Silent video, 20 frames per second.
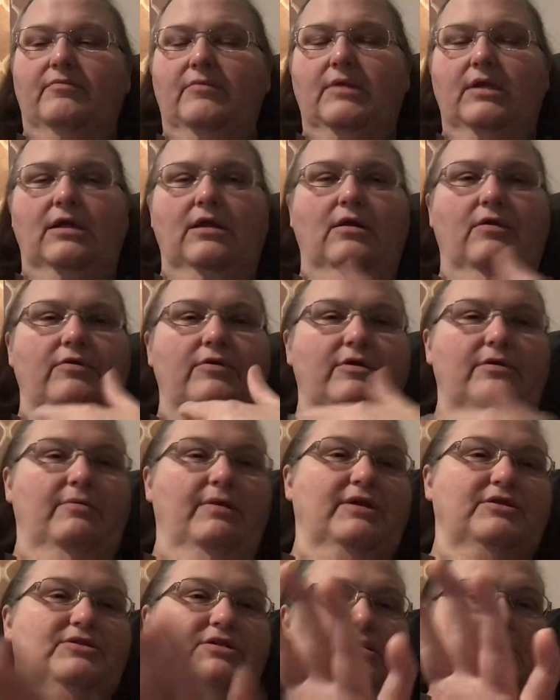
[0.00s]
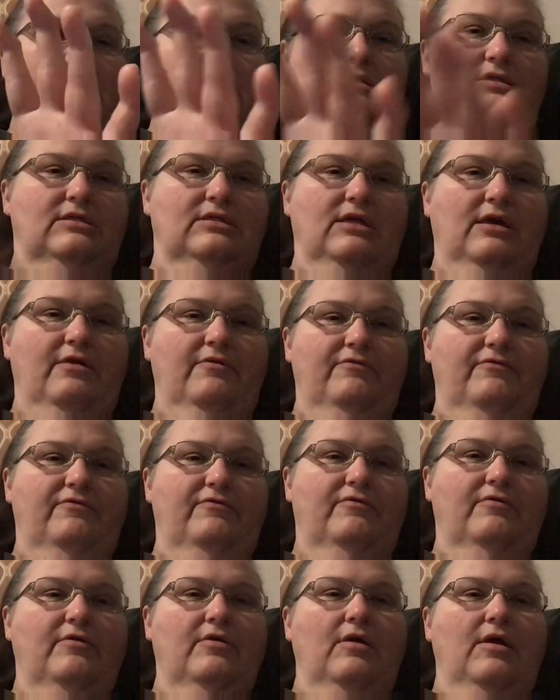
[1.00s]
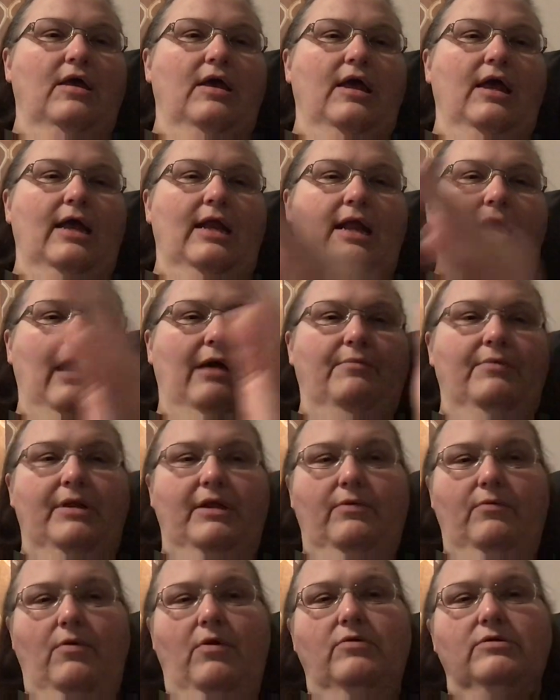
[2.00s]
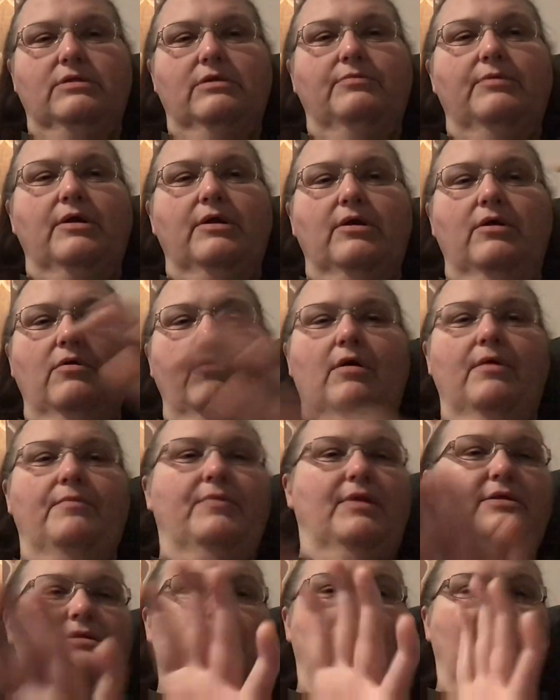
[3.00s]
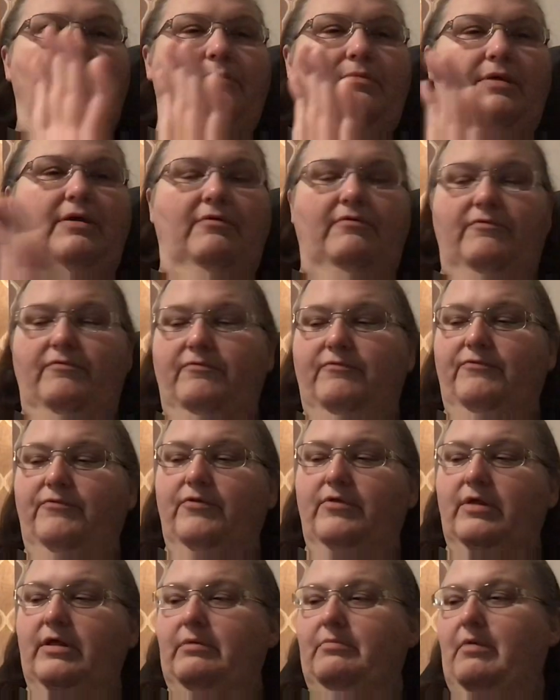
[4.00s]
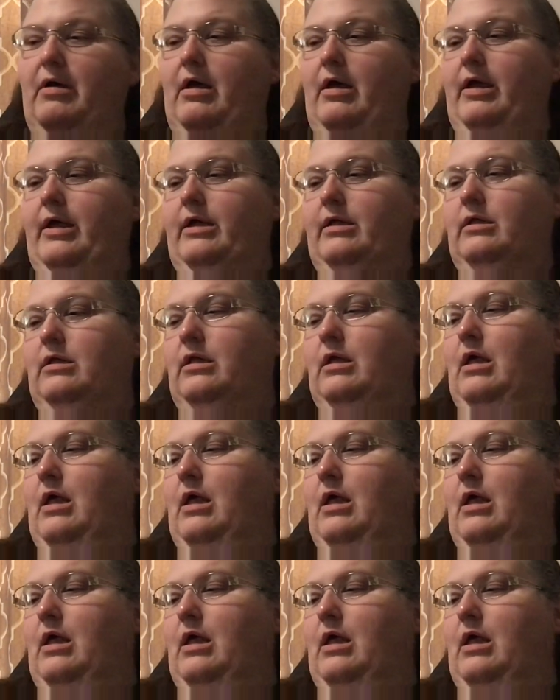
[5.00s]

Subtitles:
you know, the dimensions and stuff and how many rows I'm going to go up, that's going to be fully mine,